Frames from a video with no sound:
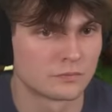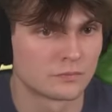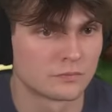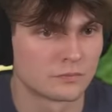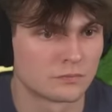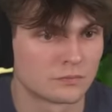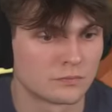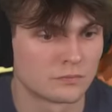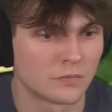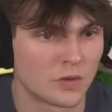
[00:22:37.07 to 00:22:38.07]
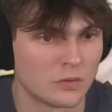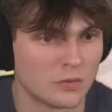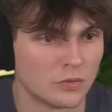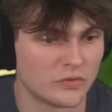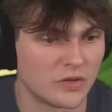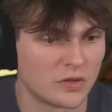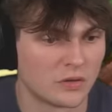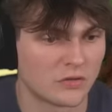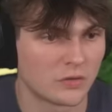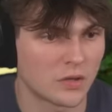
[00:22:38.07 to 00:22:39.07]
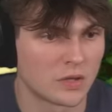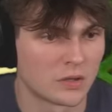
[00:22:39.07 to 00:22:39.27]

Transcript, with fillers: We'll oh, horsey. It's okay.